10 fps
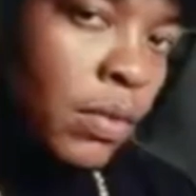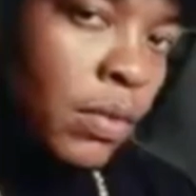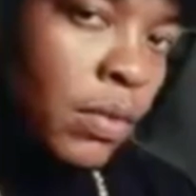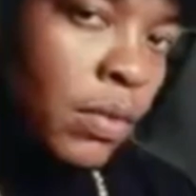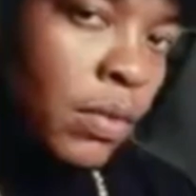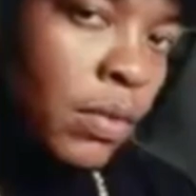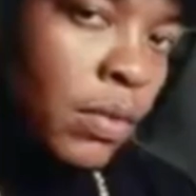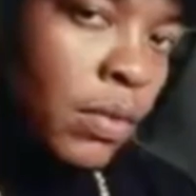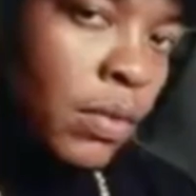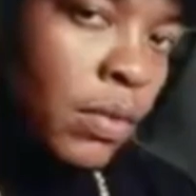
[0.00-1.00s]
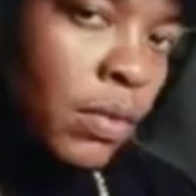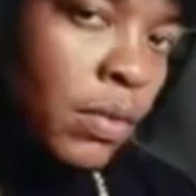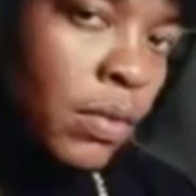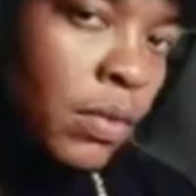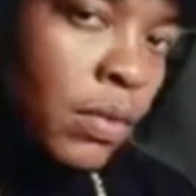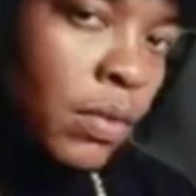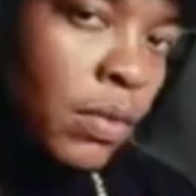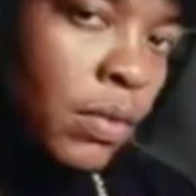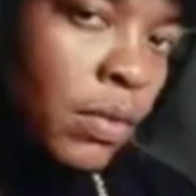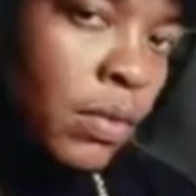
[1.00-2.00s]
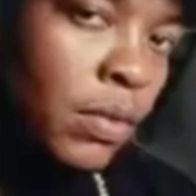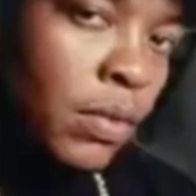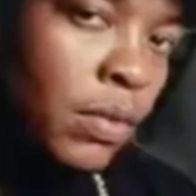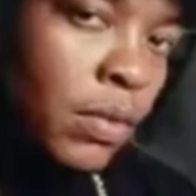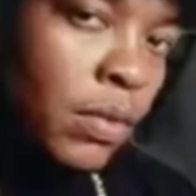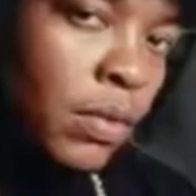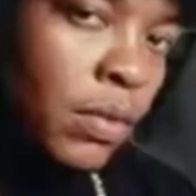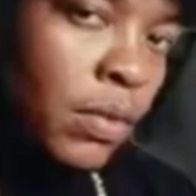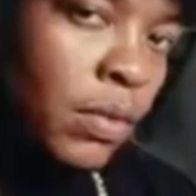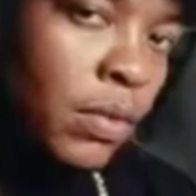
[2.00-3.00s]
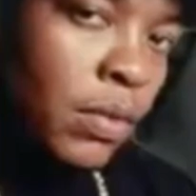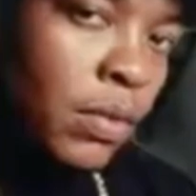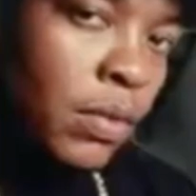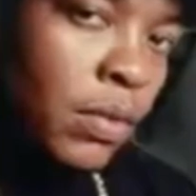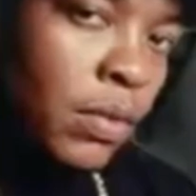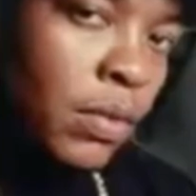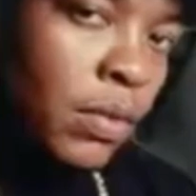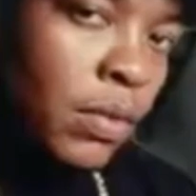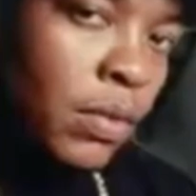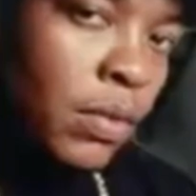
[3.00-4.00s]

[no speech]